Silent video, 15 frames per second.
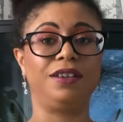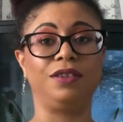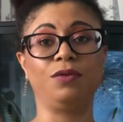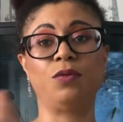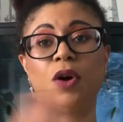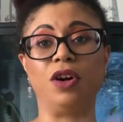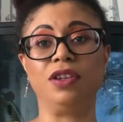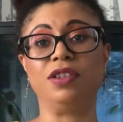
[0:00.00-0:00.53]

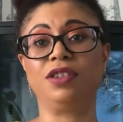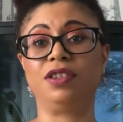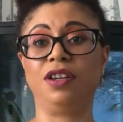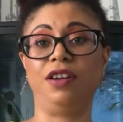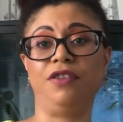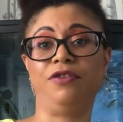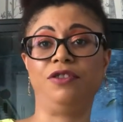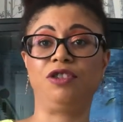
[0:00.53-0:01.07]
ones that
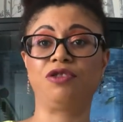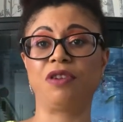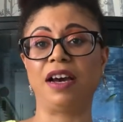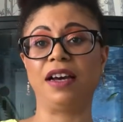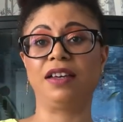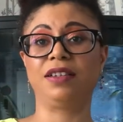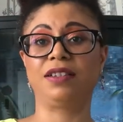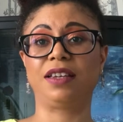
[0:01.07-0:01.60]
are for
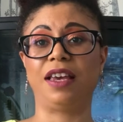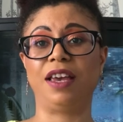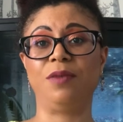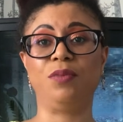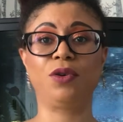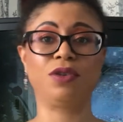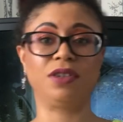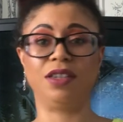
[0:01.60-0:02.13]
dry skin
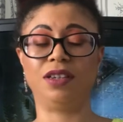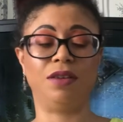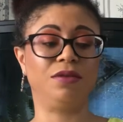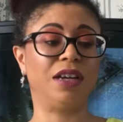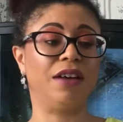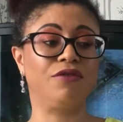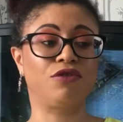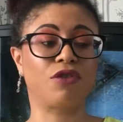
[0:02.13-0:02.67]
because I don't
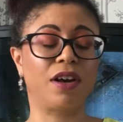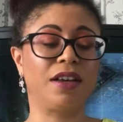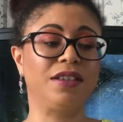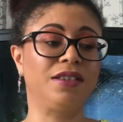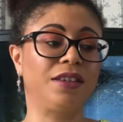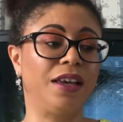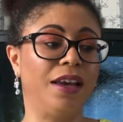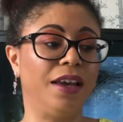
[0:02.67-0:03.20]
have dry
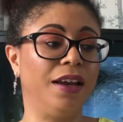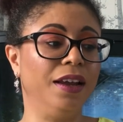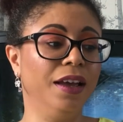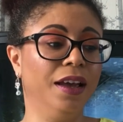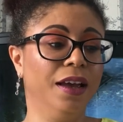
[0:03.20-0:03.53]
skin.